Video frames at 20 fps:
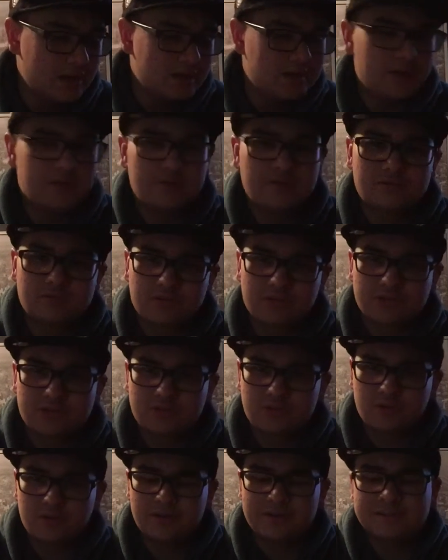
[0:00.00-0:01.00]
Nathan Drake's
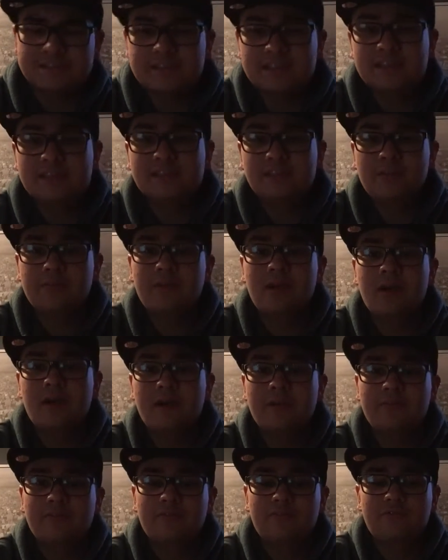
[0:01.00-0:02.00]
story as he is on the hunt